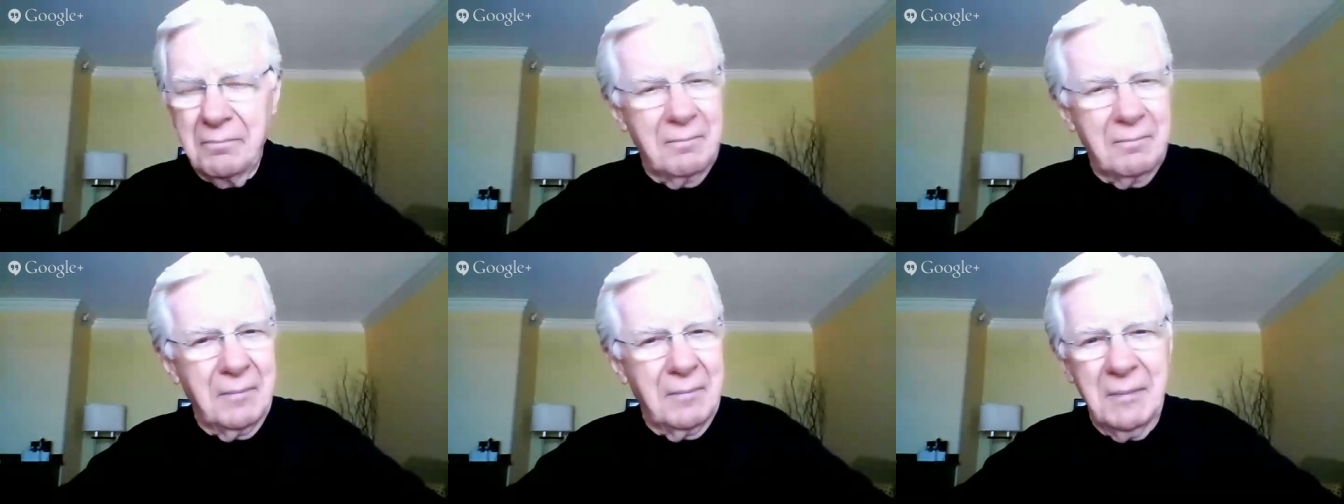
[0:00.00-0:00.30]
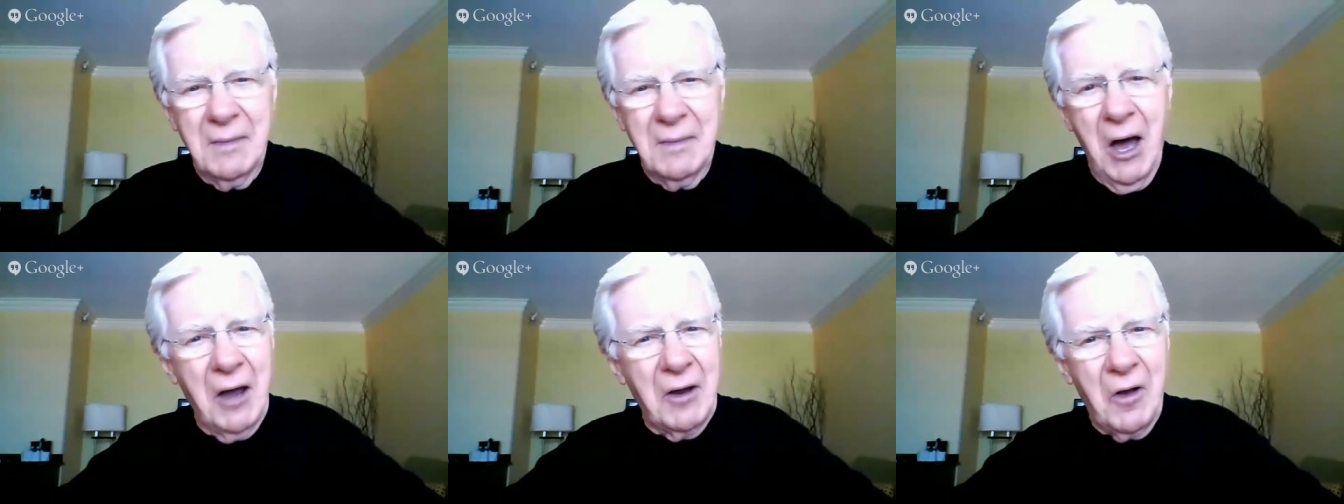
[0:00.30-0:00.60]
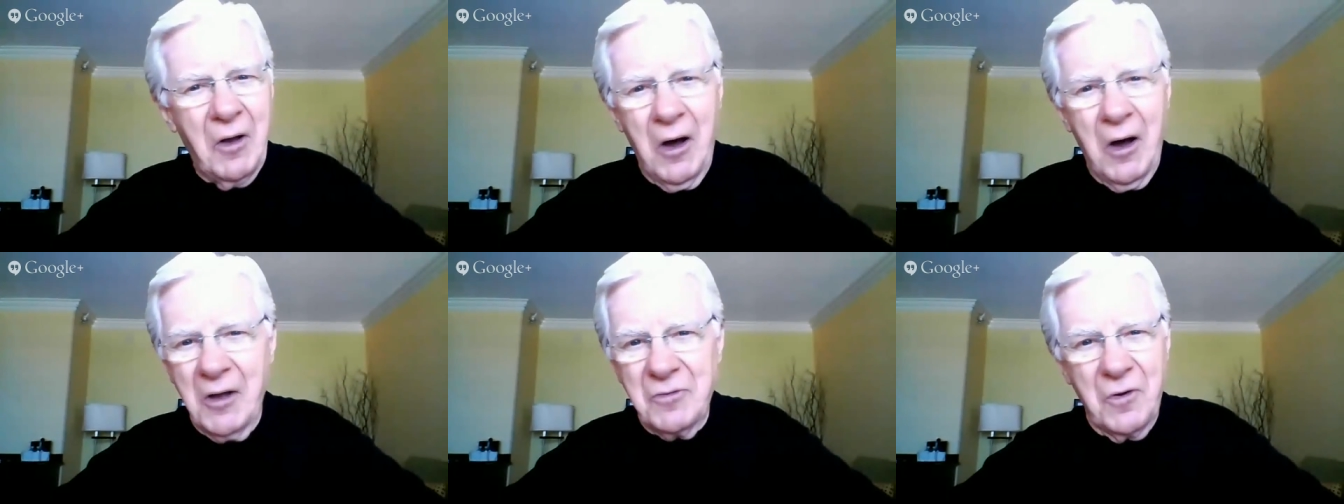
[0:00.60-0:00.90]
Not
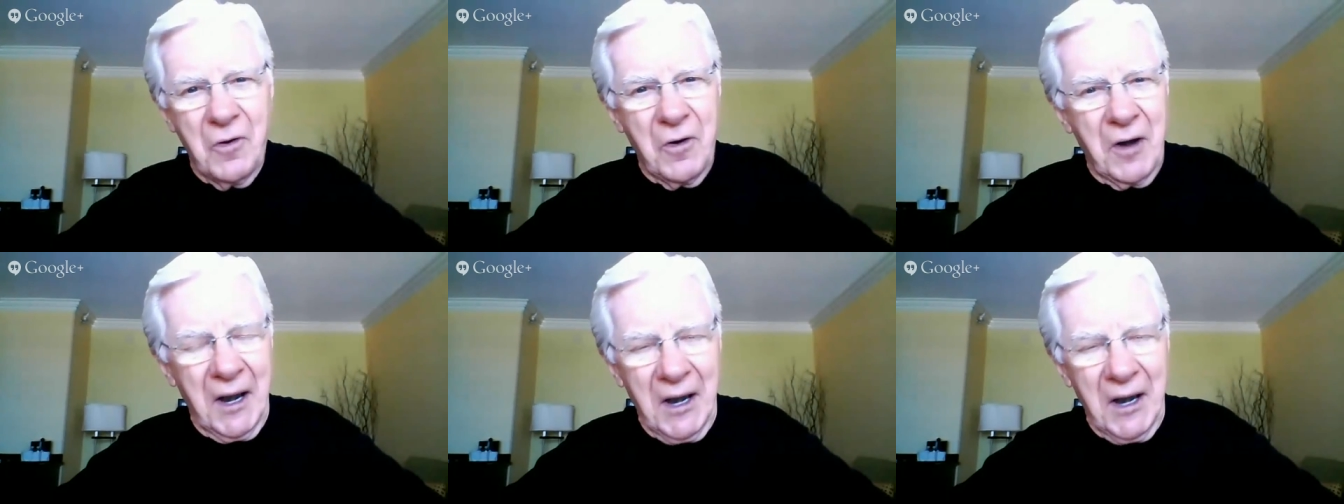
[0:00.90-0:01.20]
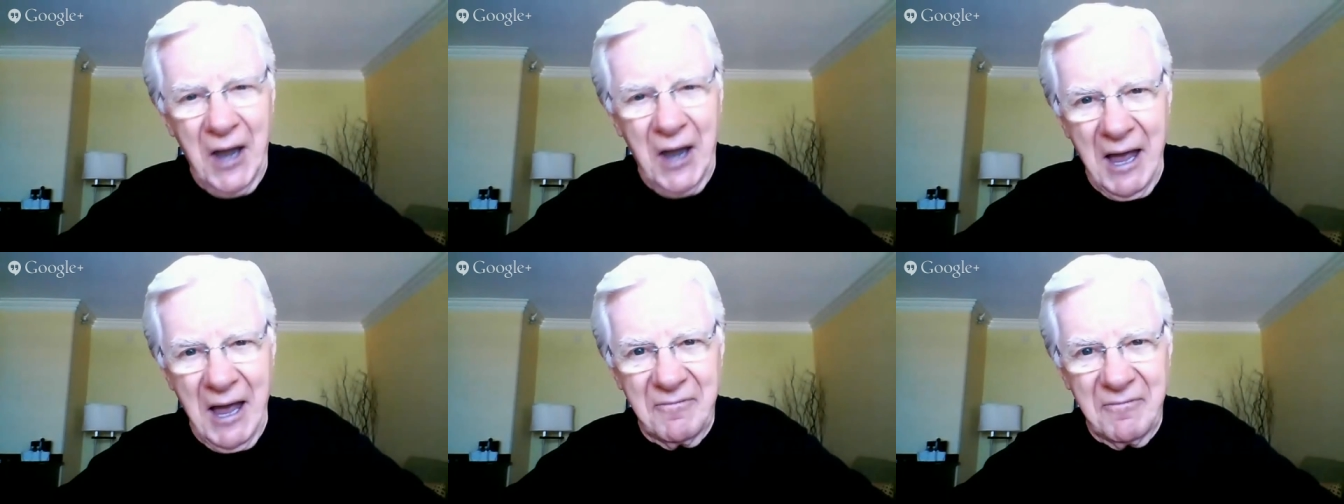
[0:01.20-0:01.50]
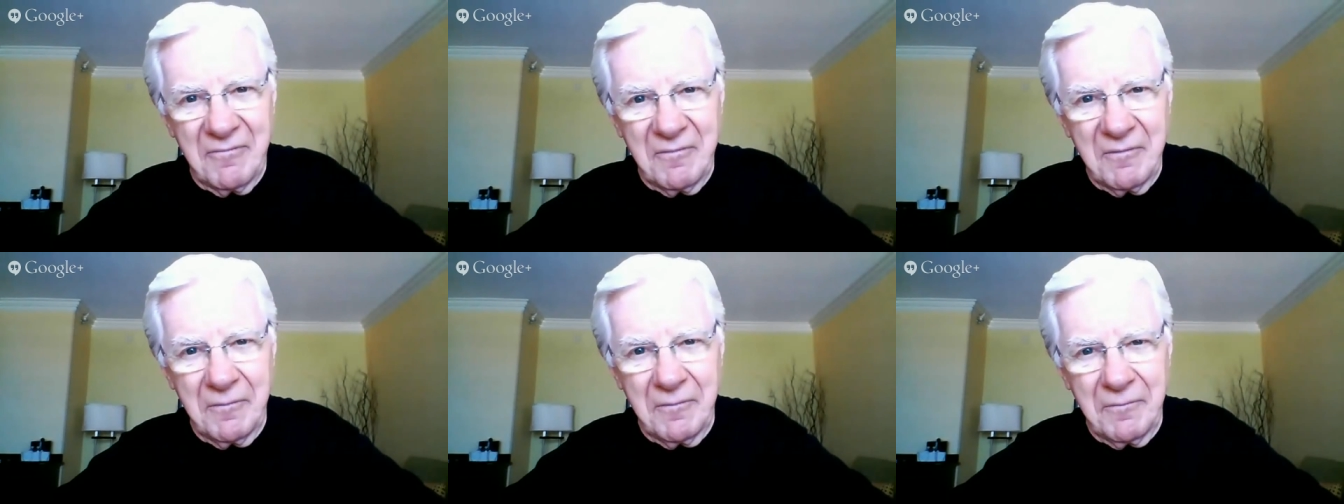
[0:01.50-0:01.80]
on your
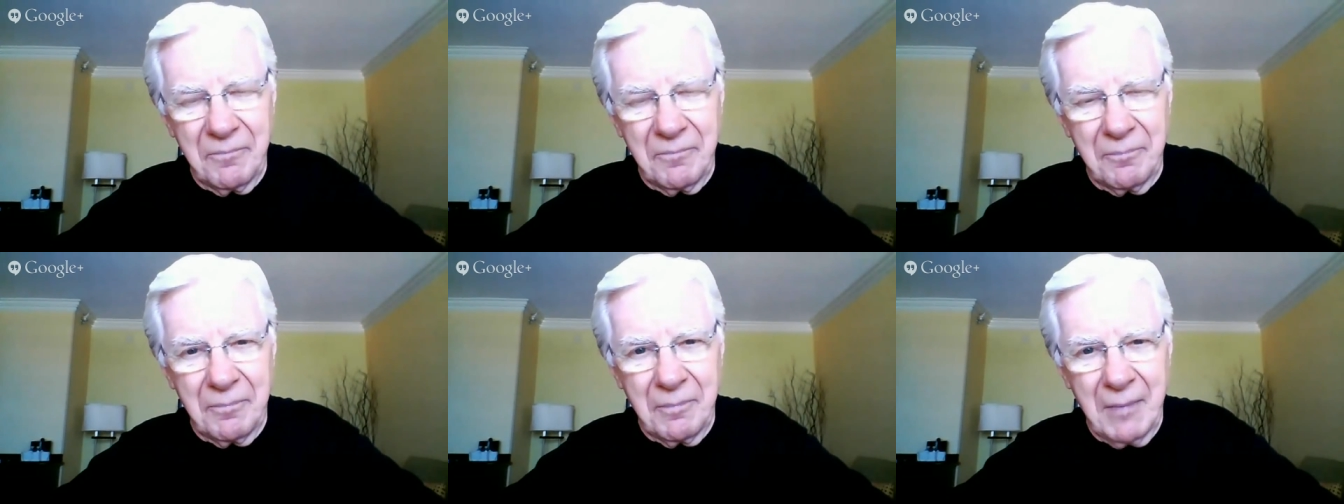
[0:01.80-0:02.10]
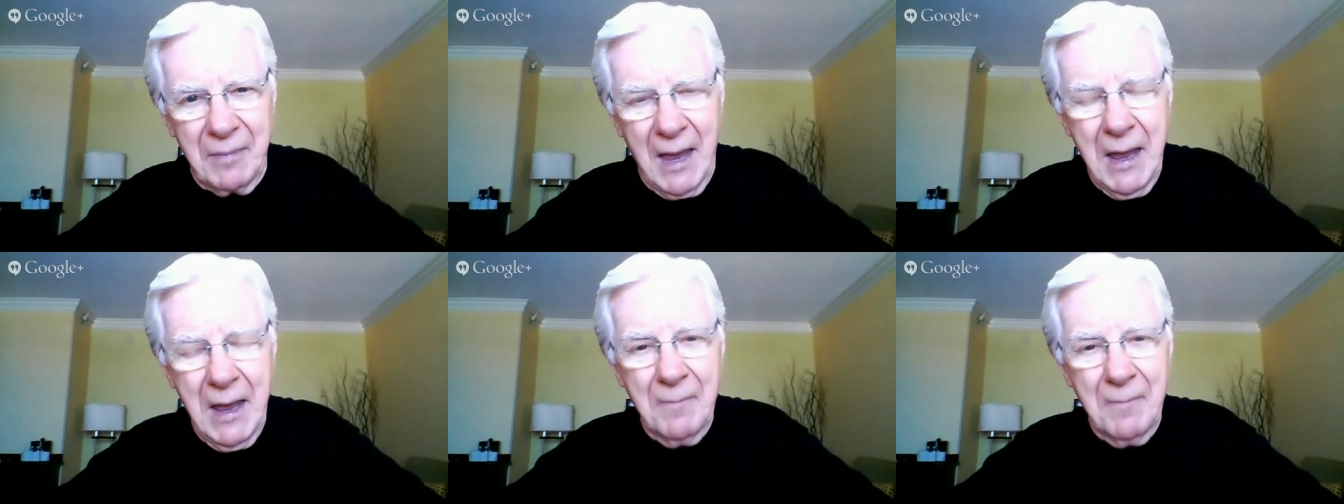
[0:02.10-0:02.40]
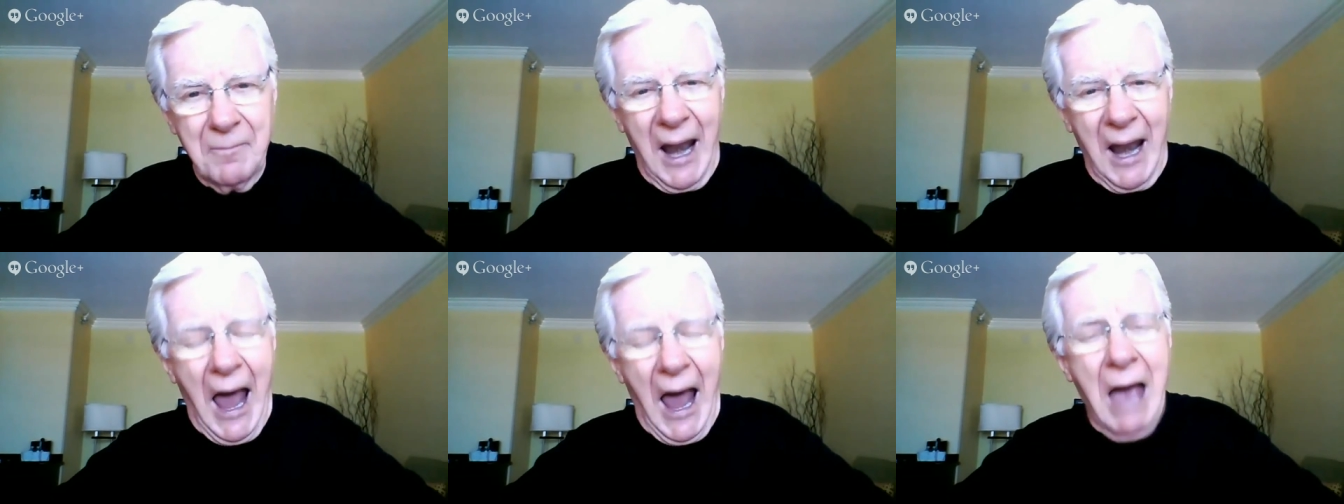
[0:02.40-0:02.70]
life. But